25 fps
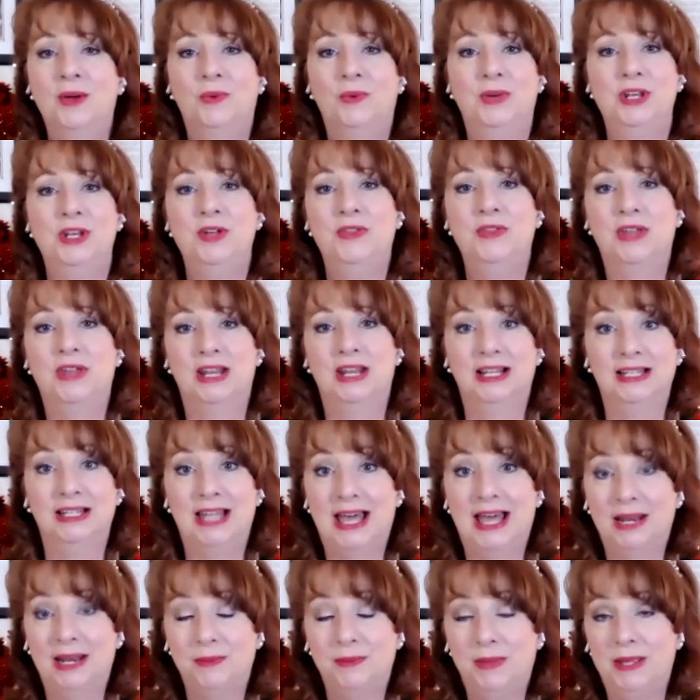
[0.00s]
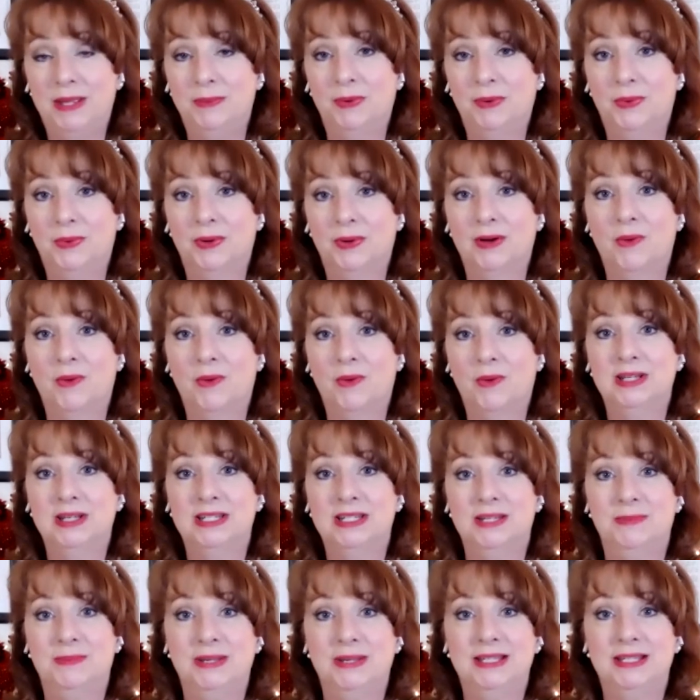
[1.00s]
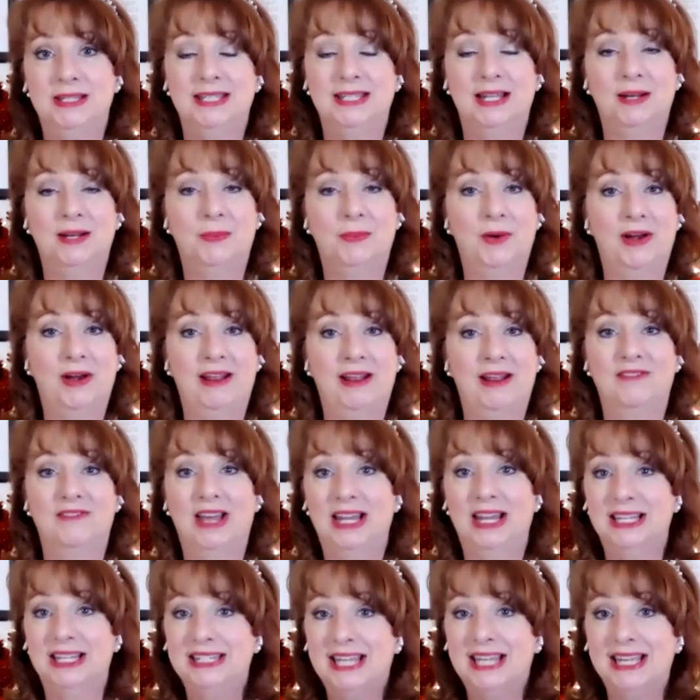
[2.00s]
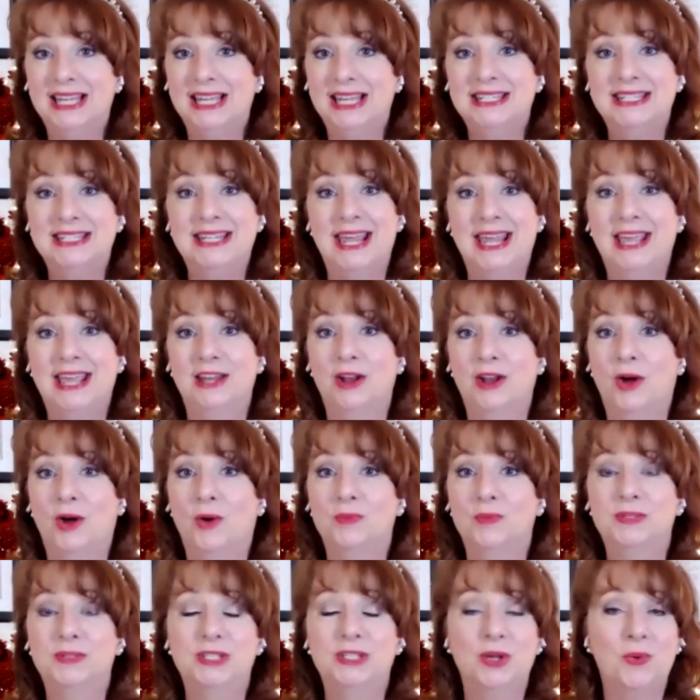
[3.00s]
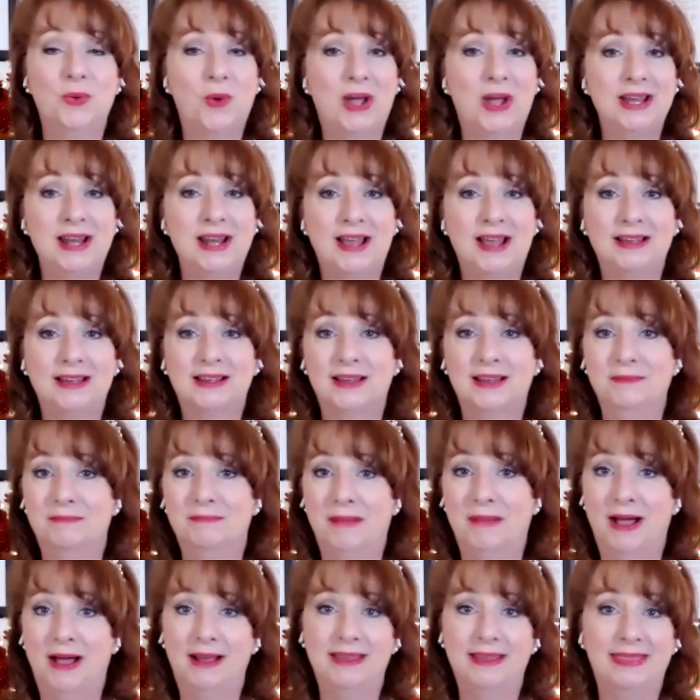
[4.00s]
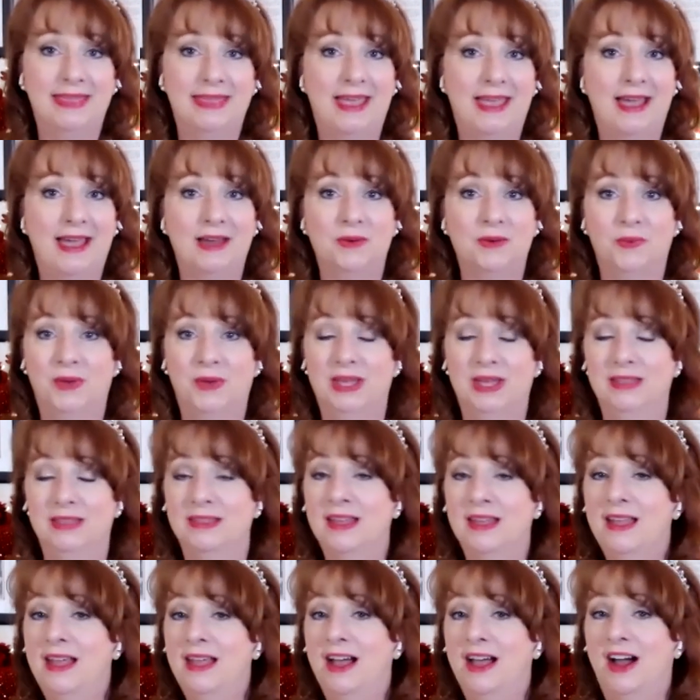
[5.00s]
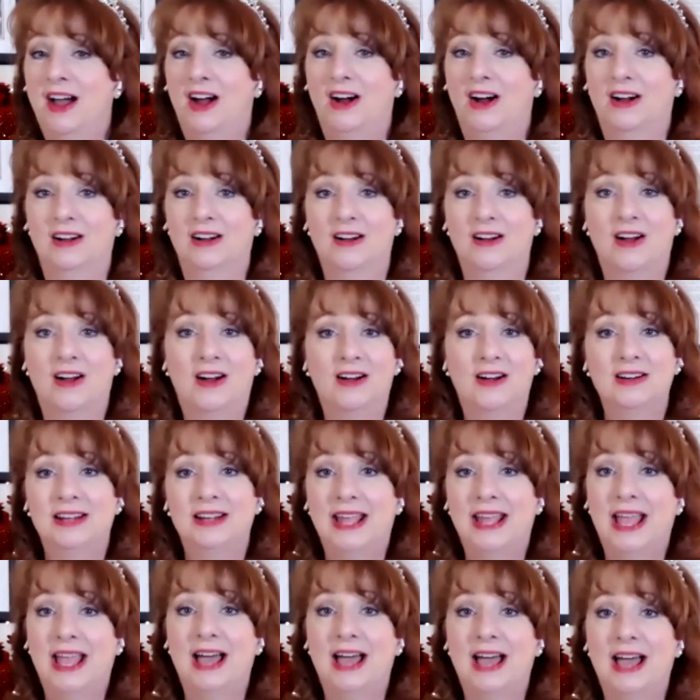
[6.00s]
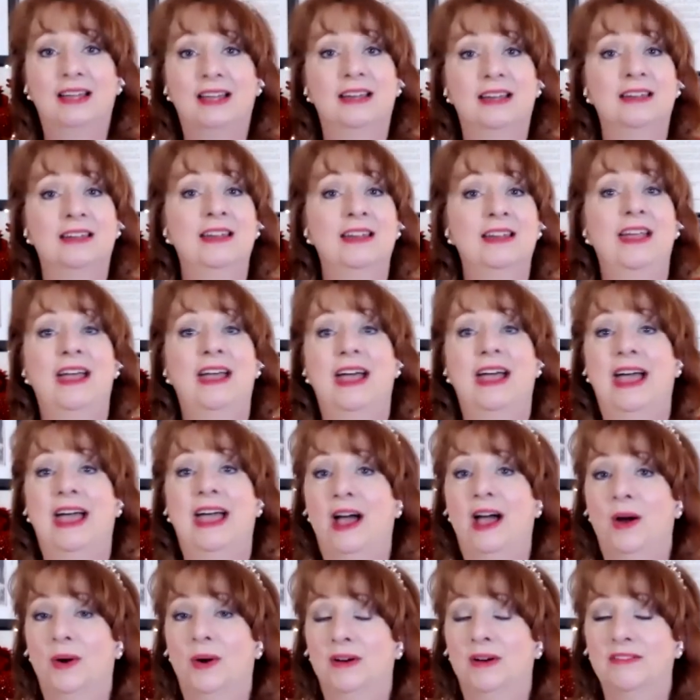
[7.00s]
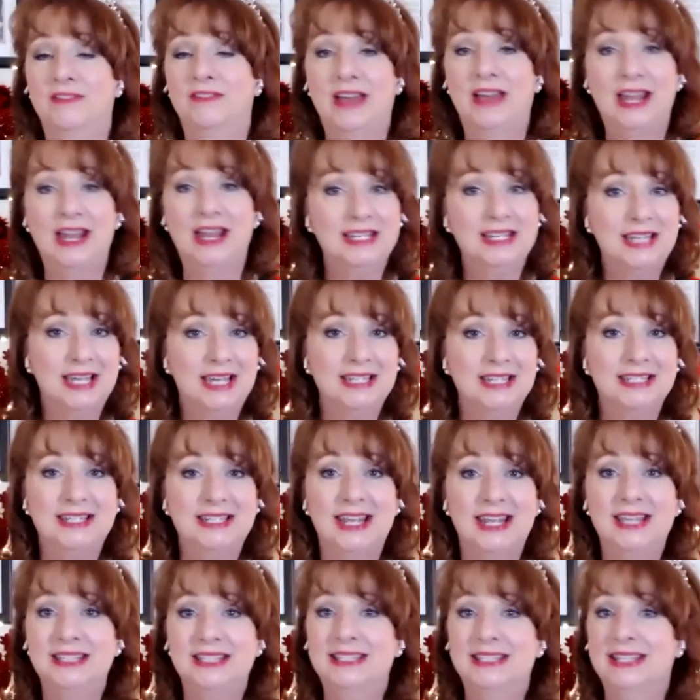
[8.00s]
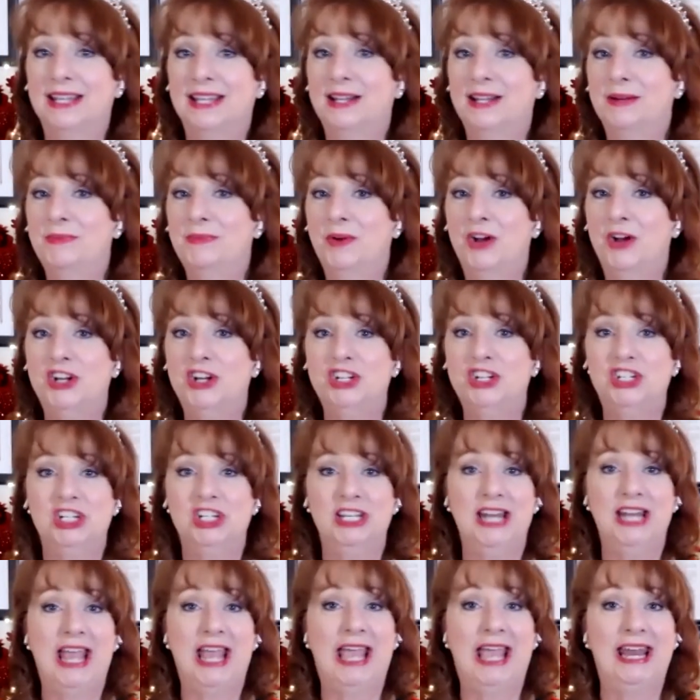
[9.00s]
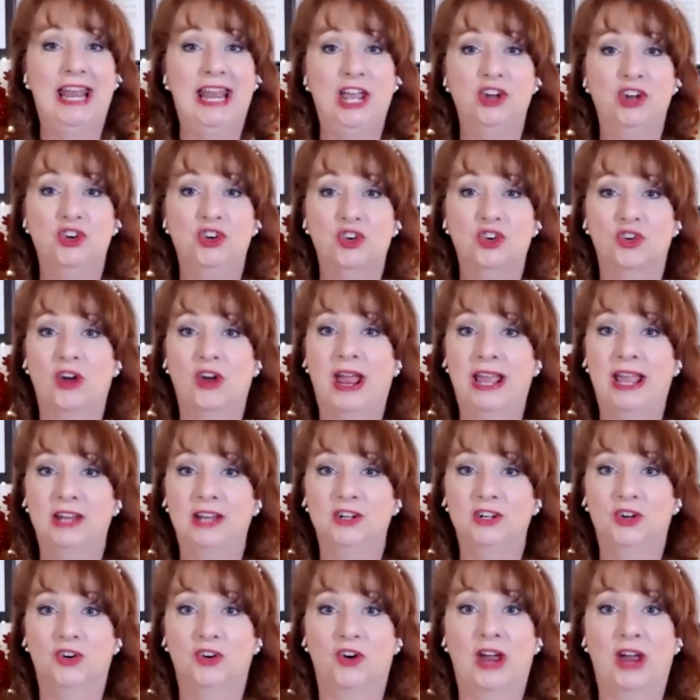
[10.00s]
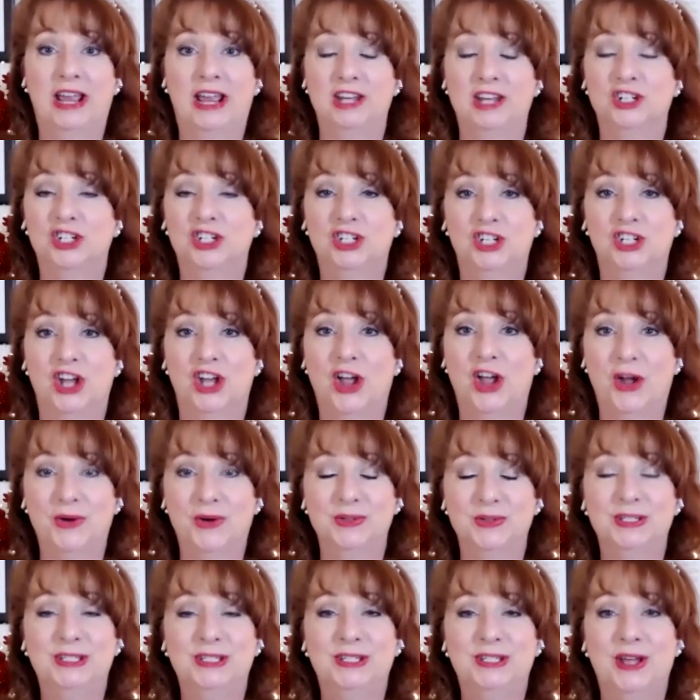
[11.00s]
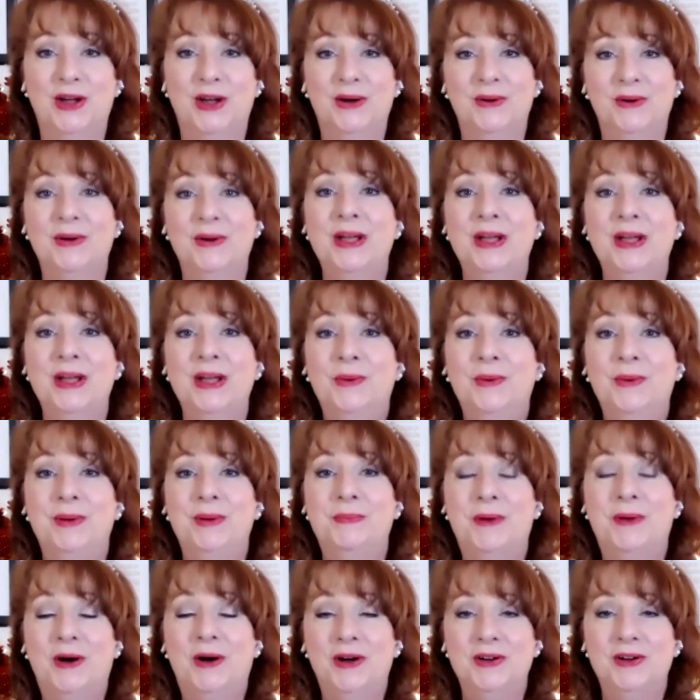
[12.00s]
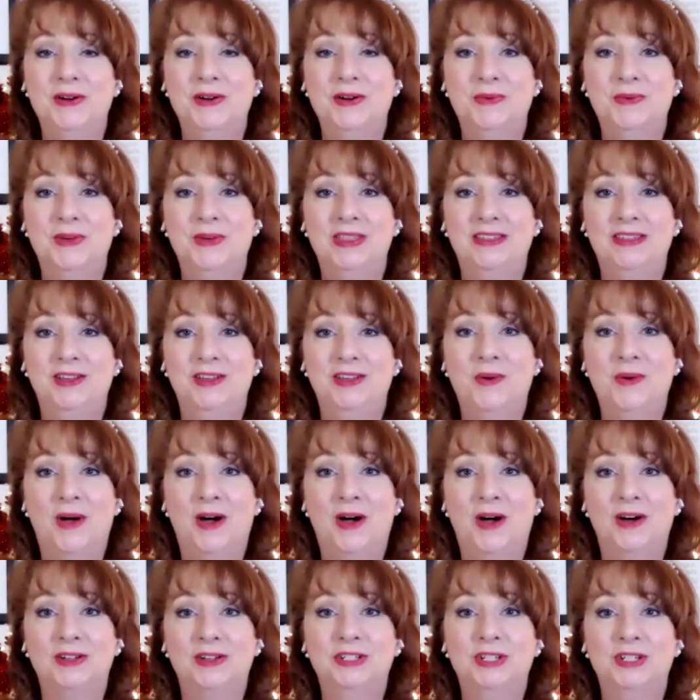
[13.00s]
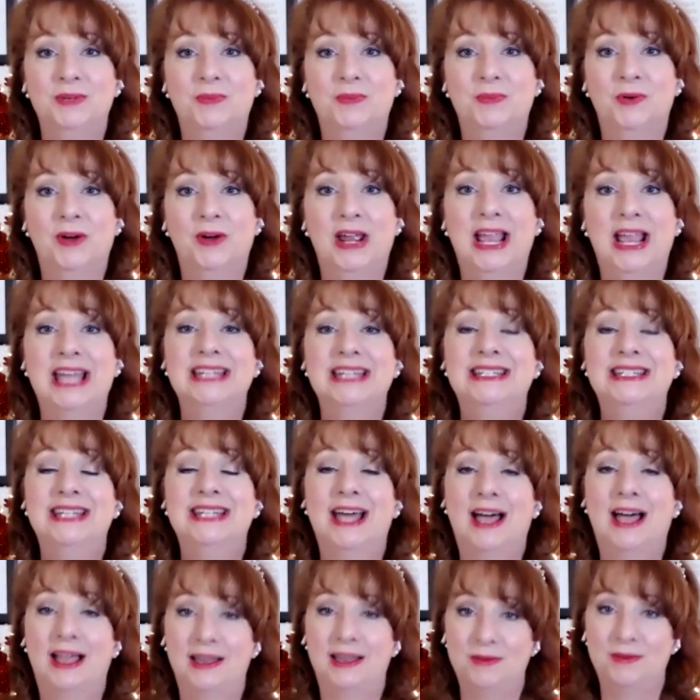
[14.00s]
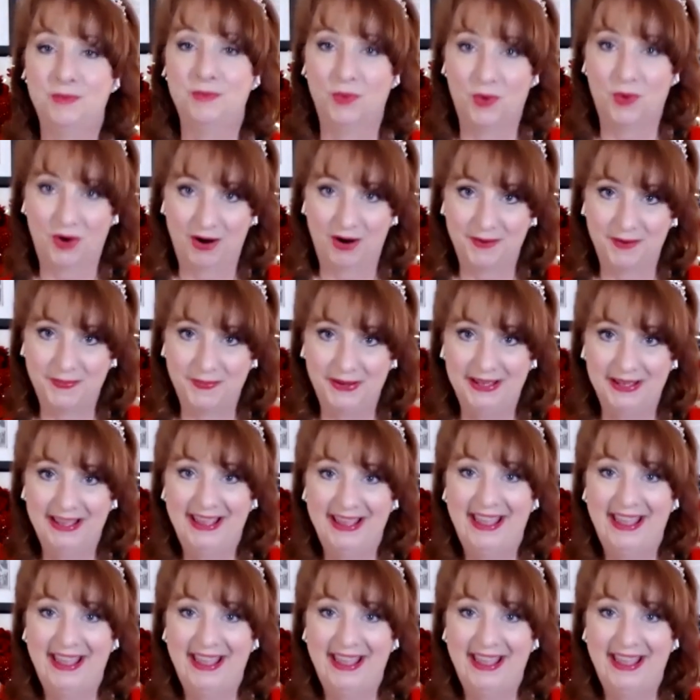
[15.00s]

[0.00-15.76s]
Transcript: We knew that a lot of people were going to be celebrating Valentine's Day at home, so why not combine that with our Heart Gala, our Valentine's Day celebration, and a great, great show. So we partnered with you all to bring Time Warp.